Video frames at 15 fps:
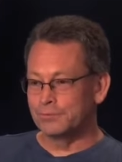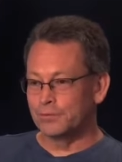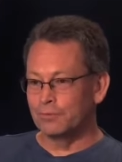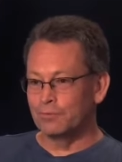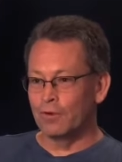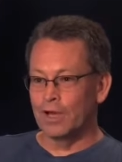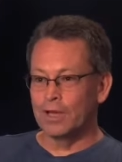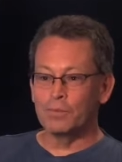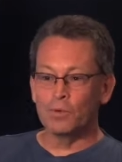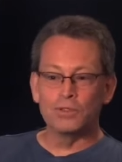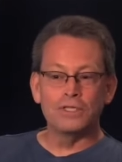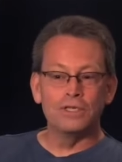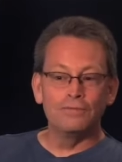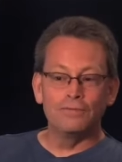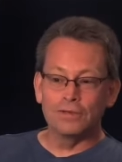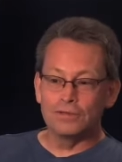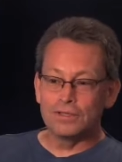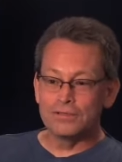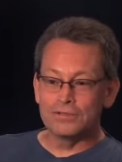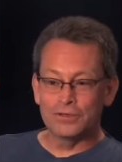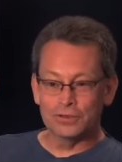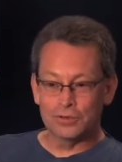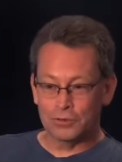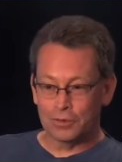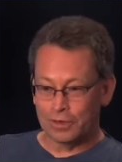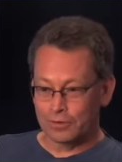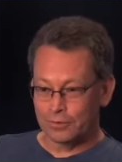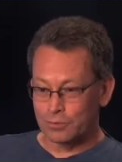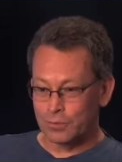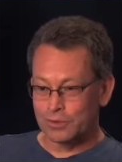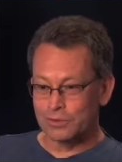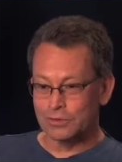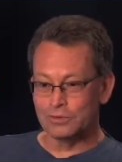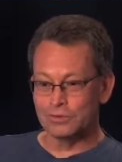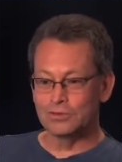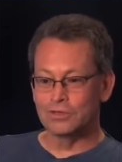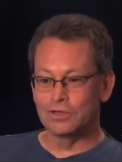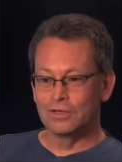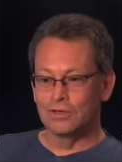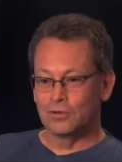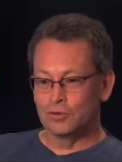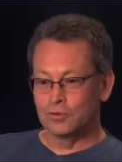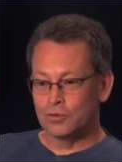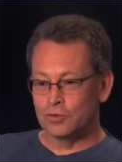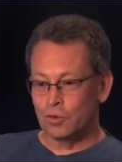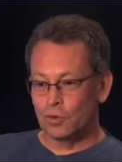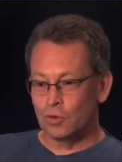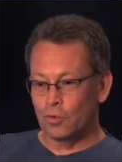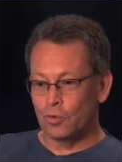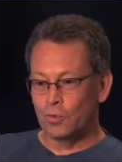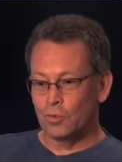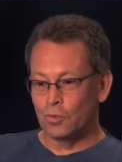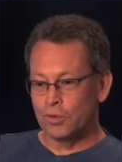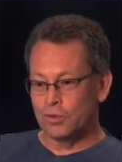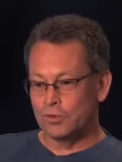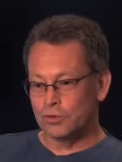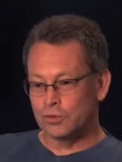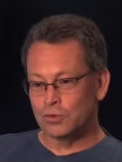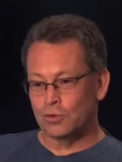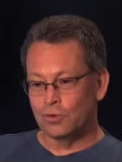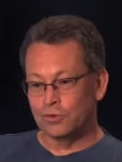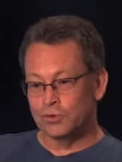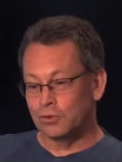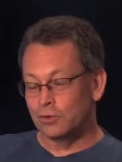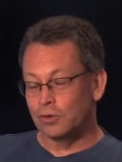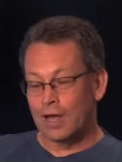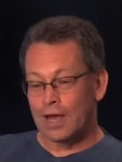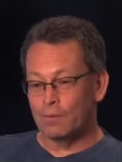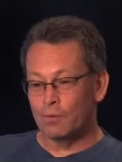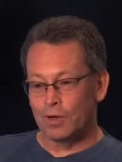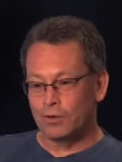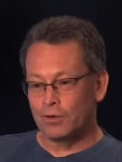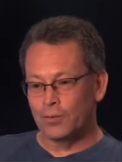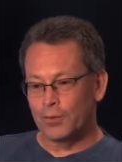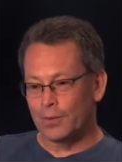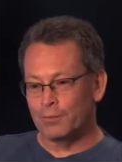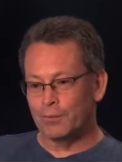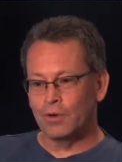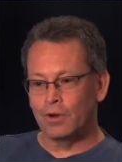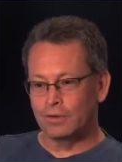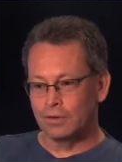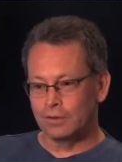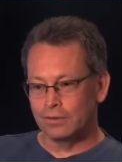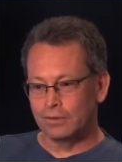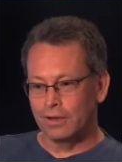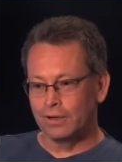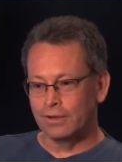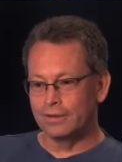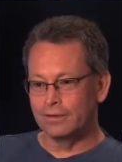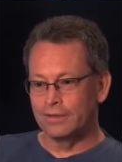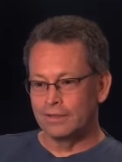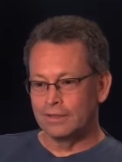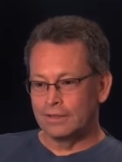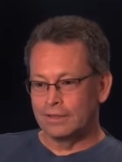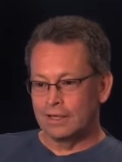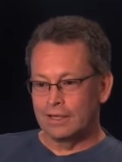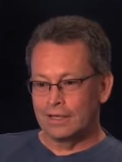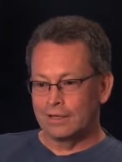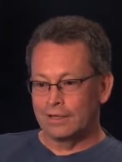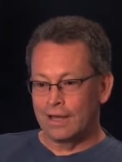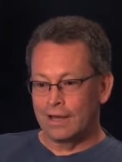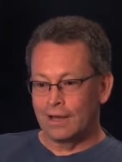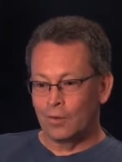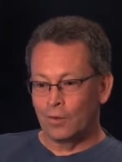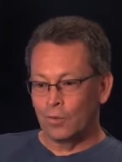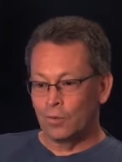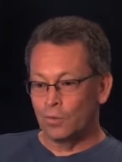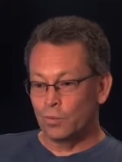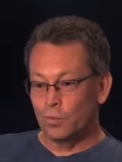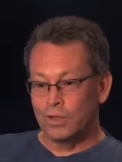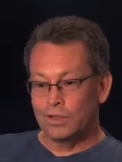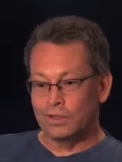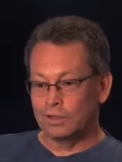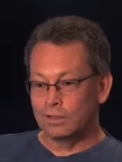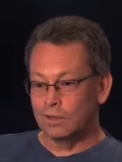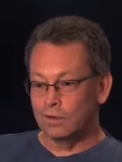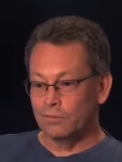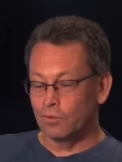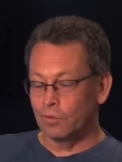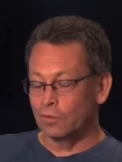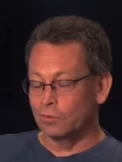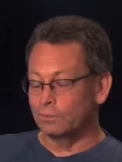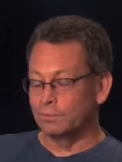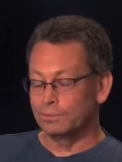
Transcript: Viper T56 transmissions. So we just started to elaborate on that product line, and now we can cover